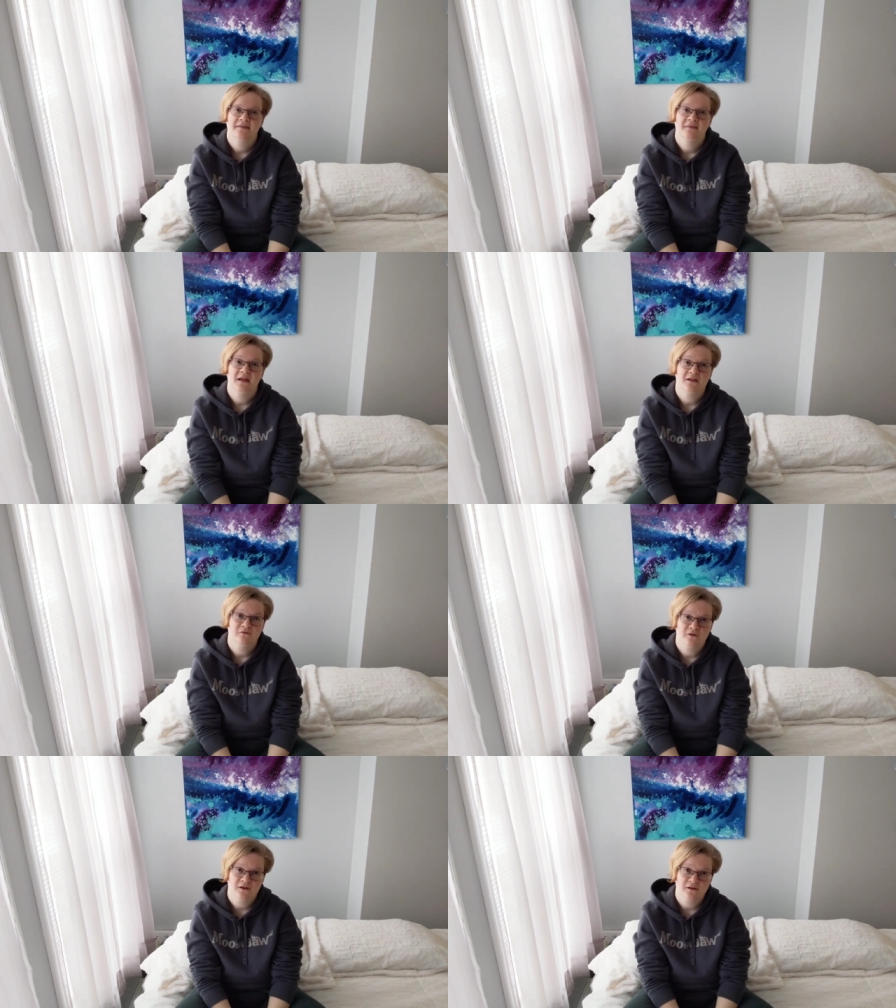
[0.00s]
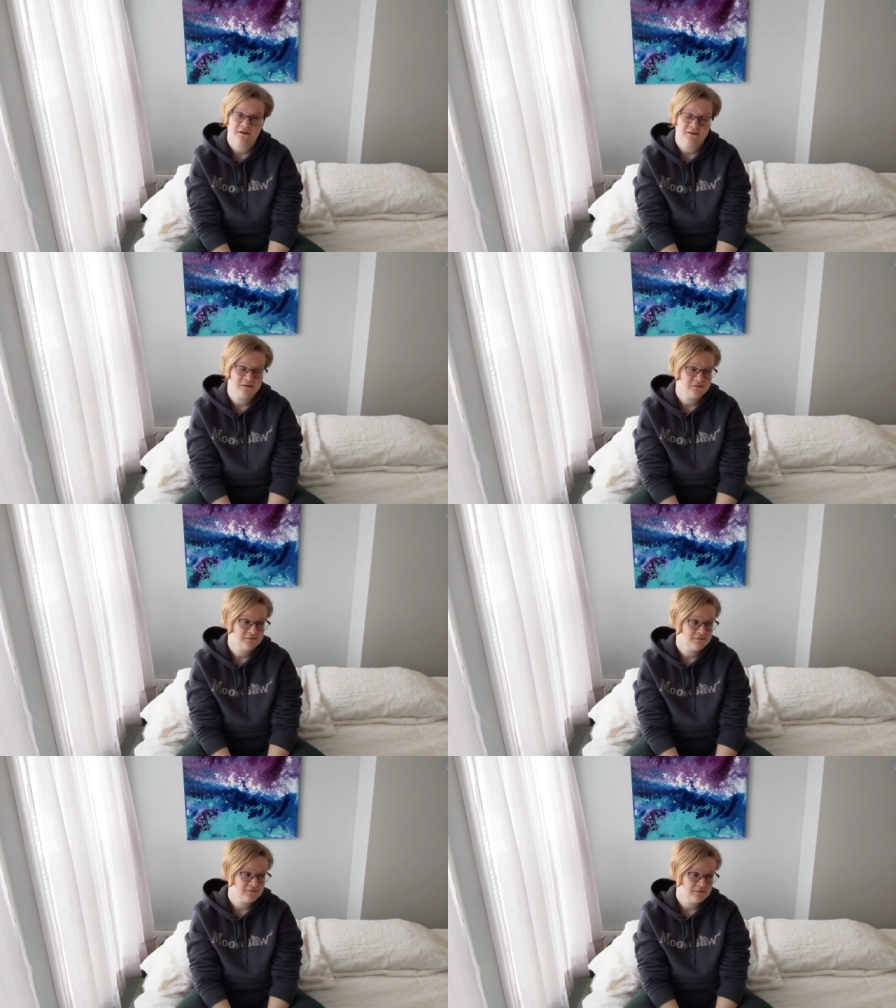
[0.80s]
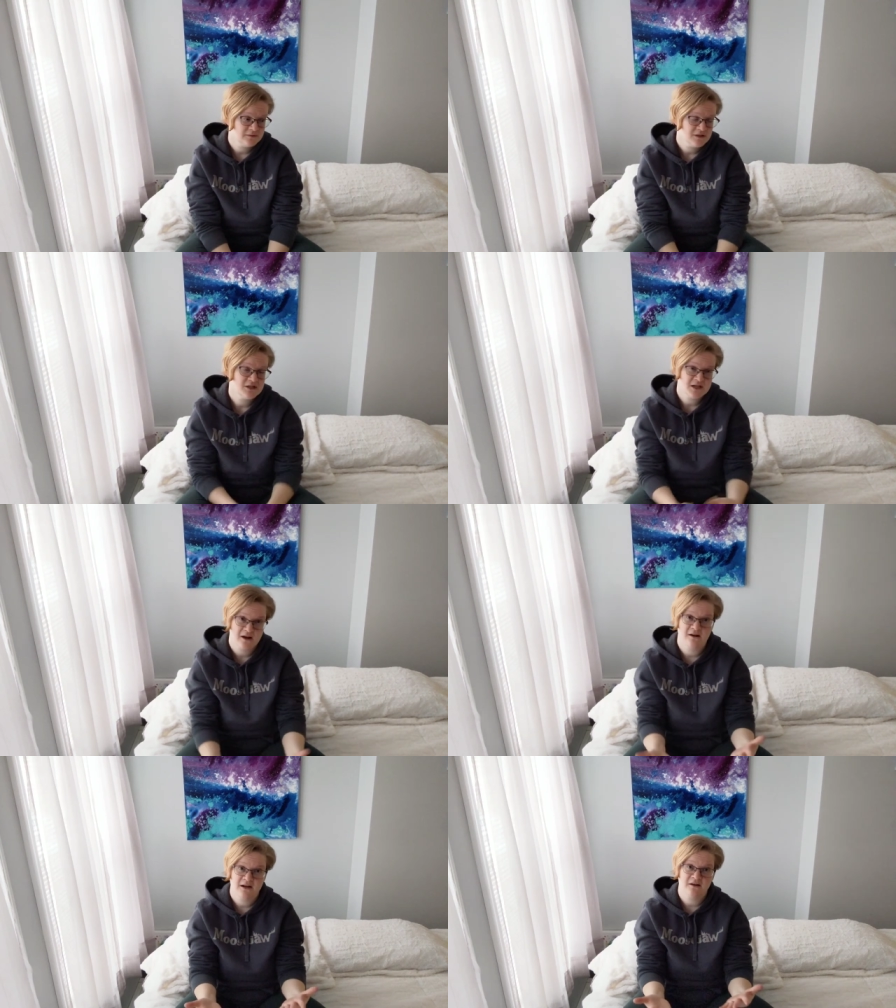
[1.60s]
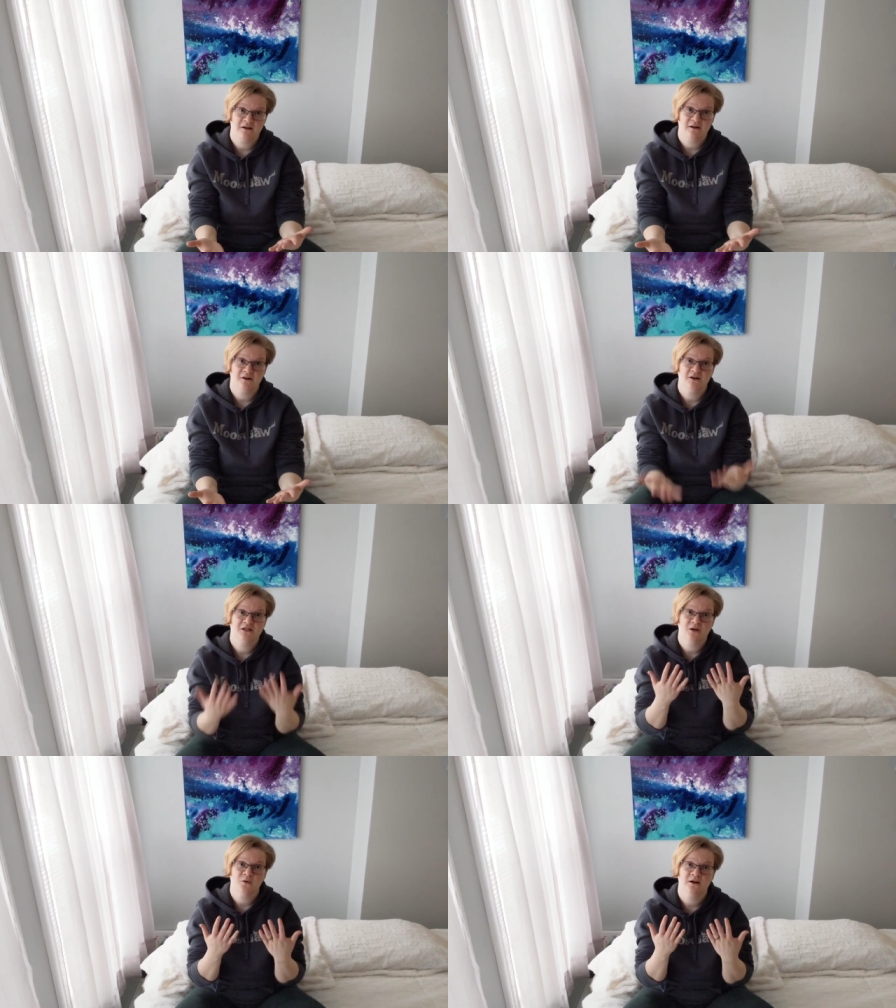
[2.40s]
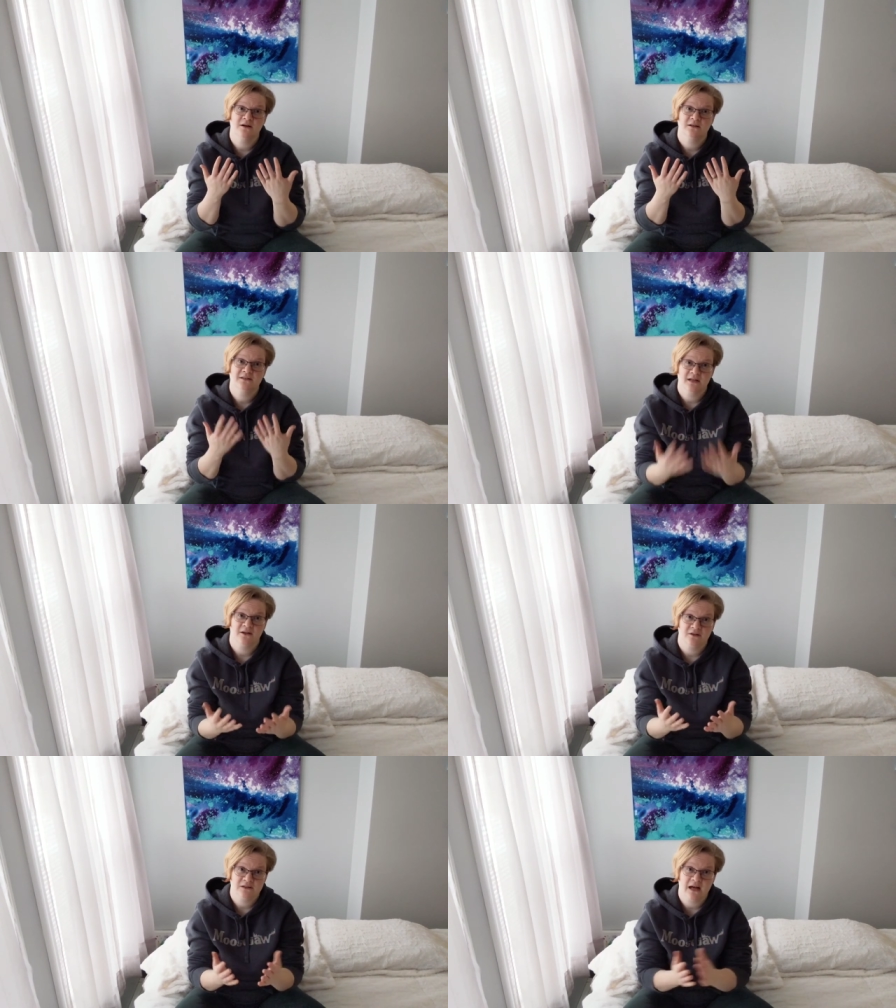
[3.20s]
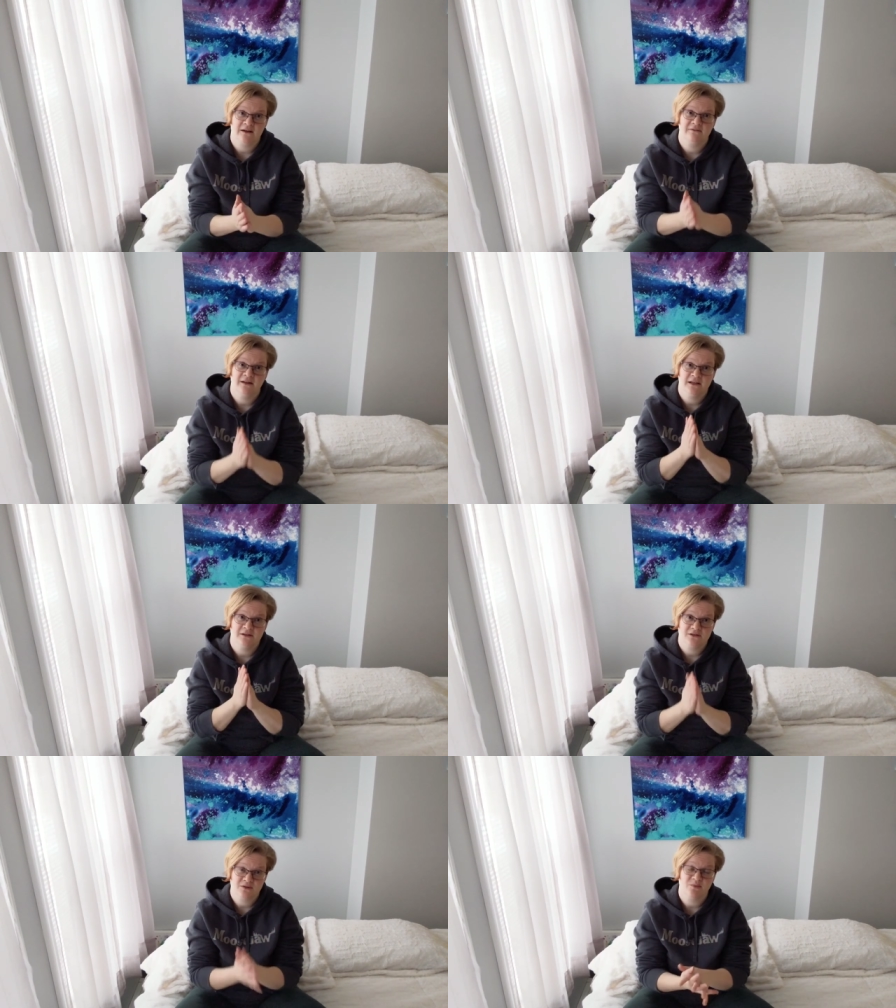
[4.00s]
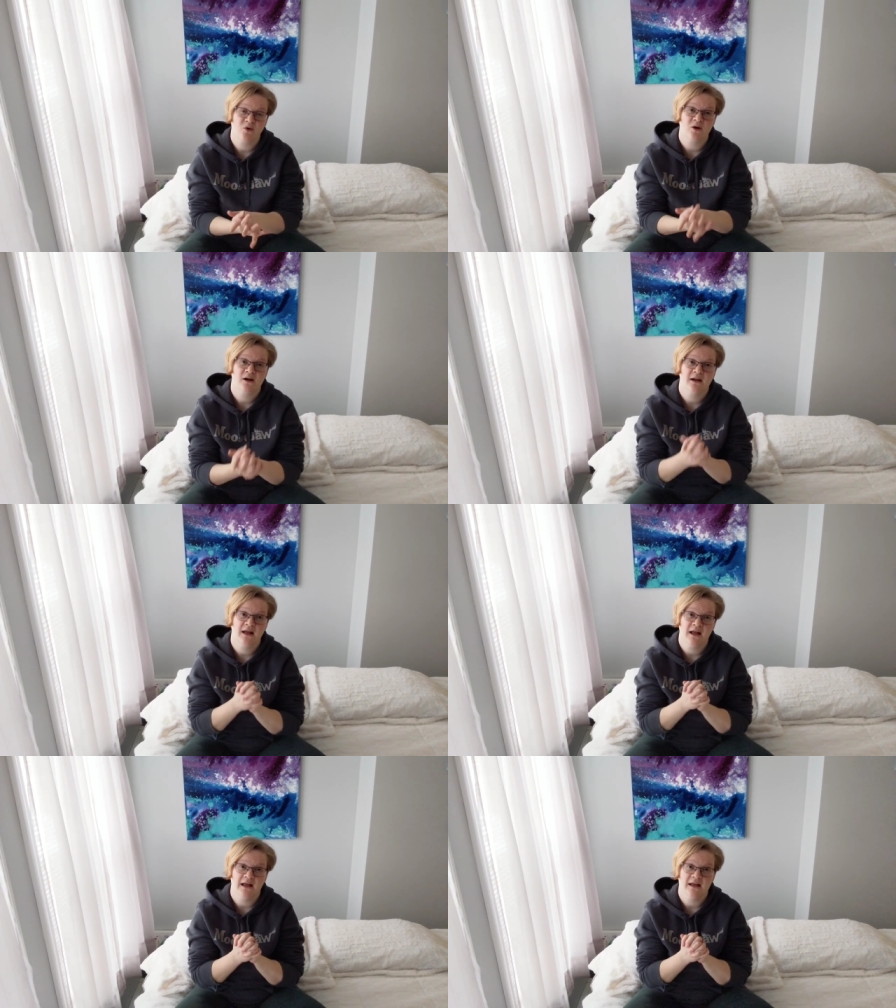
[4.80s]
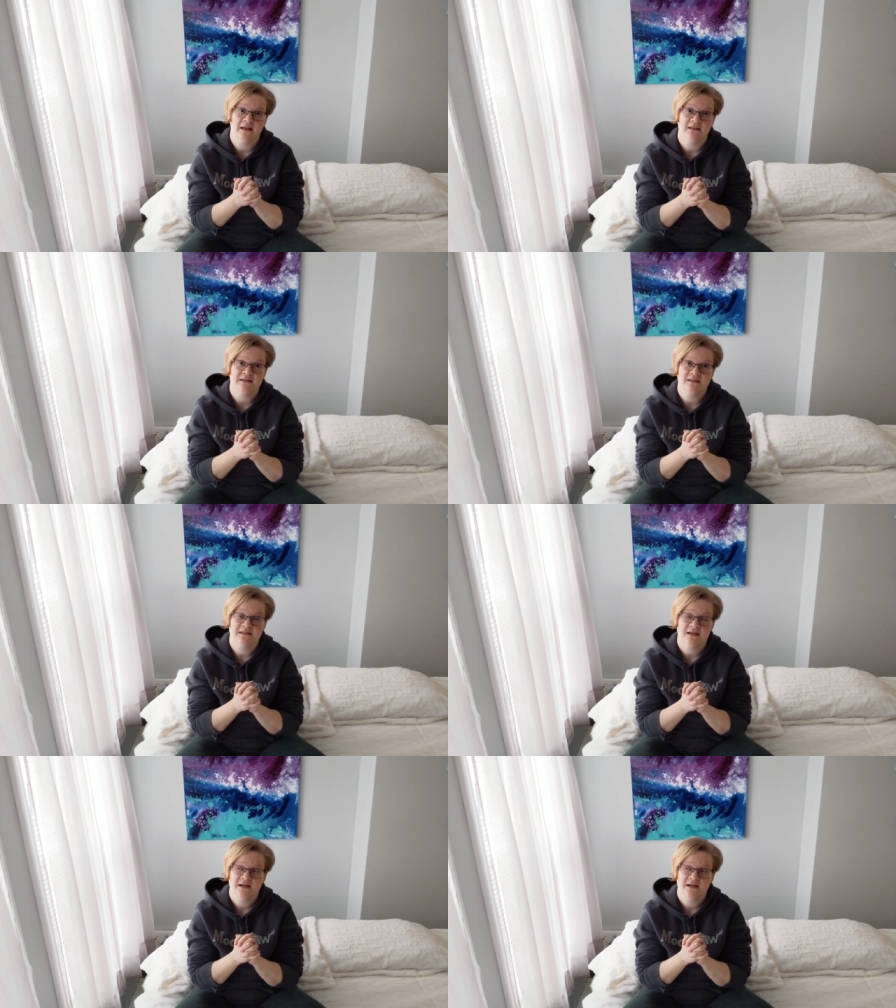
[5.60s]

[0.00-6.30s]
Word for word: Thank you for sharing your encouraging words and your love and your support and